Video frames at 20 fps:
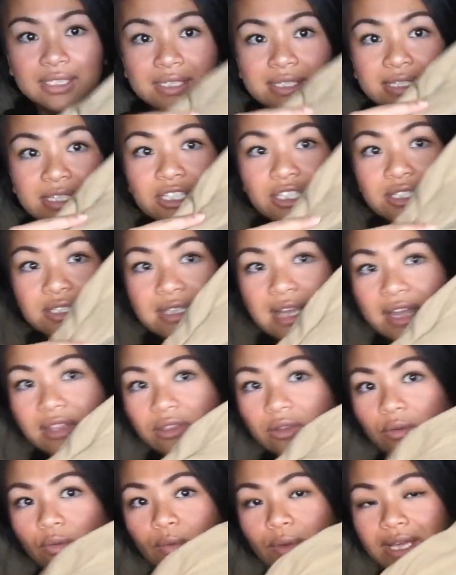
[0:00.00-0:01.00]
It cinches
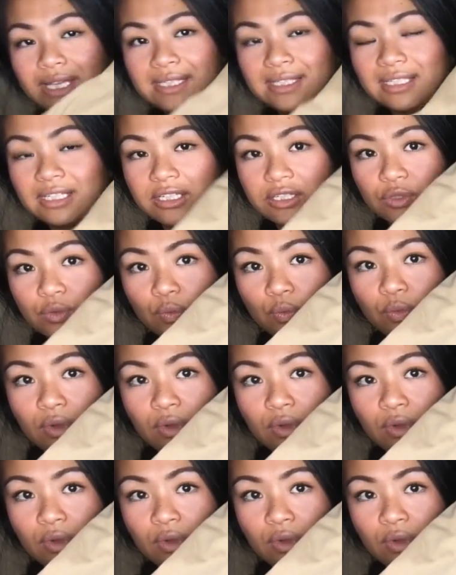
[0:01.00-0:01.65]
at the waist as